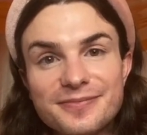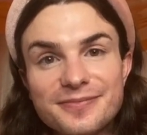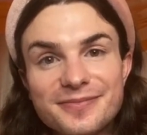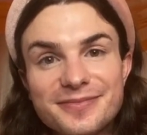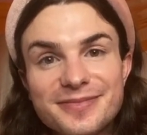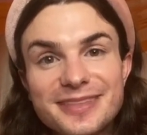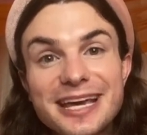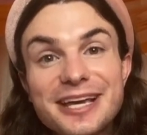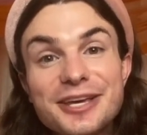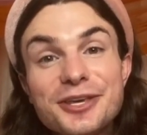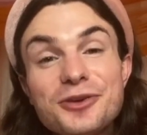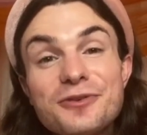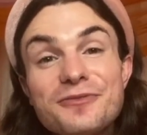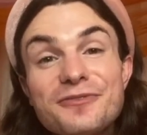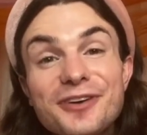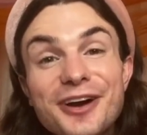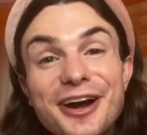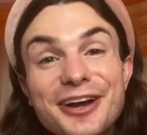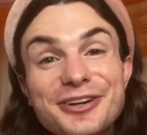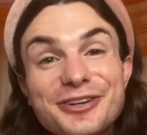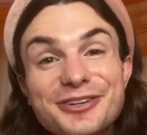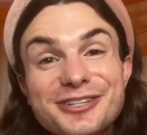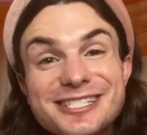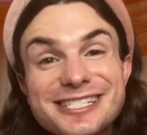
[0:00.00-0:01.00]
Thank you for
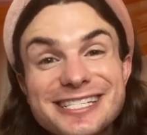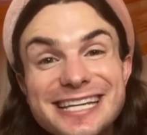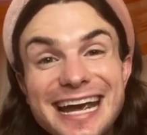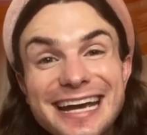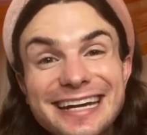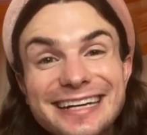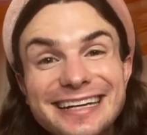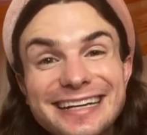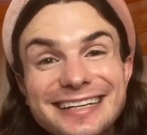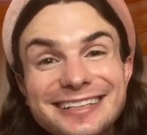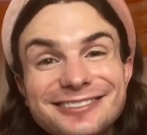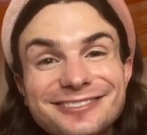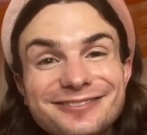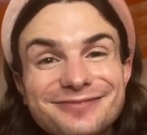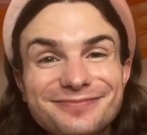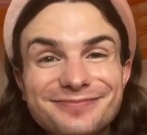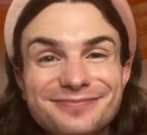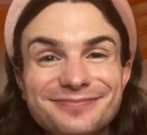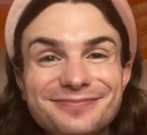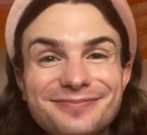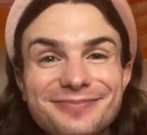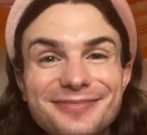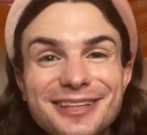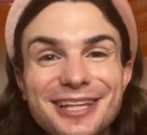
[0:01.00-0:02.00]
understanding.
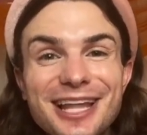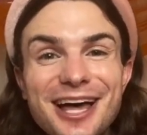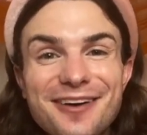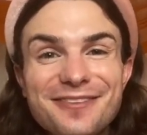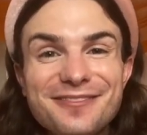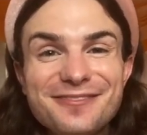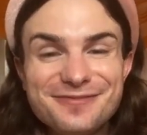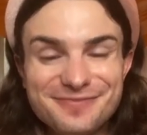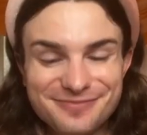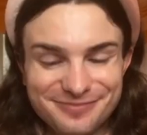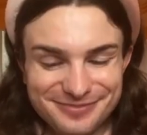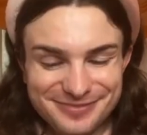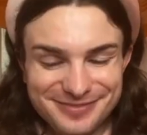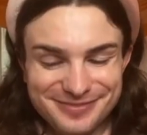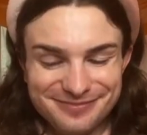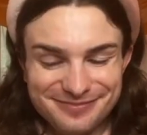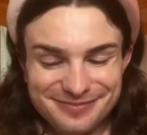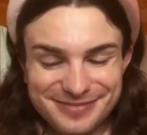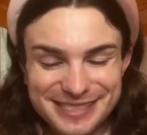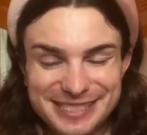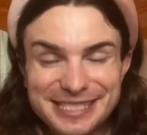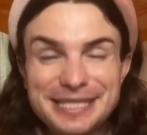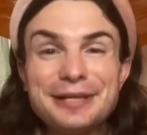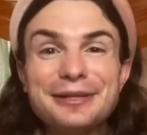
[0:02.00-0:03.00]
Love,
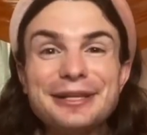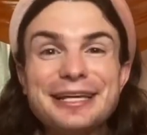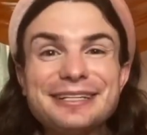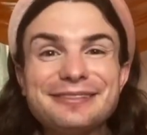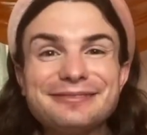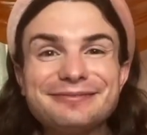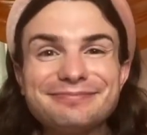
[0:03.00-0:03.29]
Dylan.